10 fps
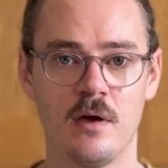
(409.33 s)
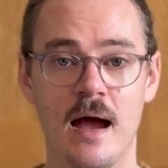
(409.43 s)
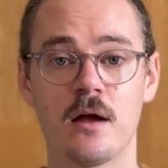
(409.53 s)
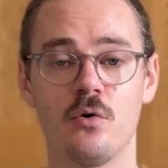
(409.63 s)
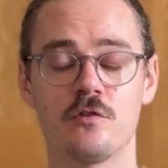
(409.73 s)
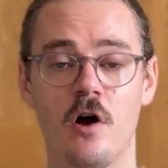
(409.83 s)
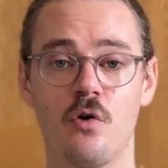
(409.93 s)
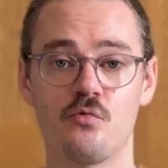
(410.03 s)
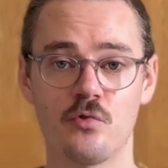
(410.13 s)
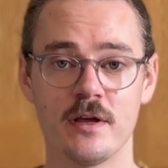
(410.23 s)
Angles are
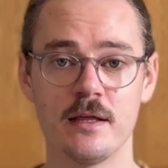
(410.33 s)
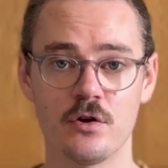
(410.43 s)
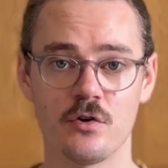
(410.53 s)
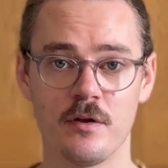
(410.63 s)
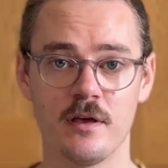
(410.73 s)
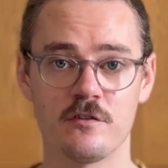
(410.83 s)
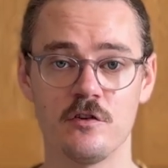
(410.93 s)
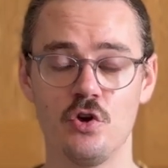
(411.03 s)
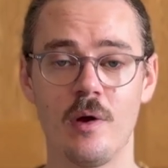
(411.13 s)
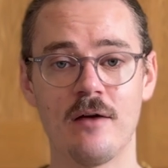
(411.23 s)
really good on this.
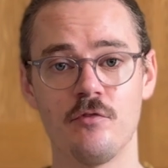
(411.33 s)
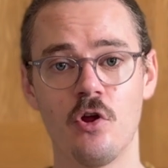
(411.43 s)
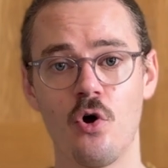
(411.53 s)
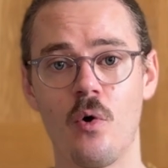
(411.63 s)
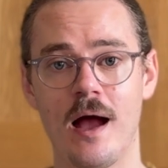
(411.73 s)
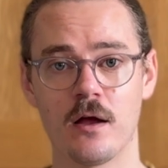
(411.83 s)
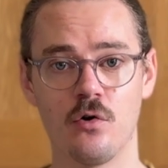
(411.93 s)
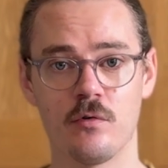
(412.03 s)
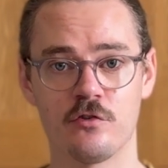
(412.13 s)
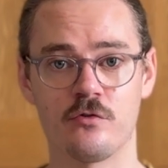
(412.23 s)
You have no angle
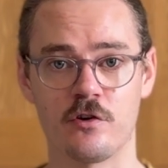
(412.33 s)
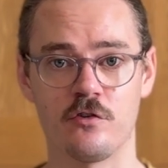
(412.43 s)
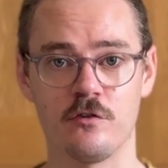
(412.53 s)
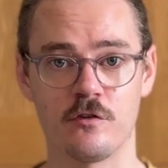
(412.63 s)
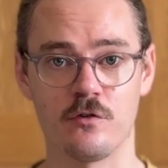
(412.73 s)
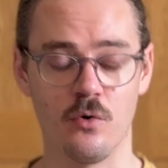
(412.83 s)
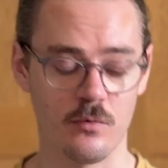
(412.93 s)
restrictions at all.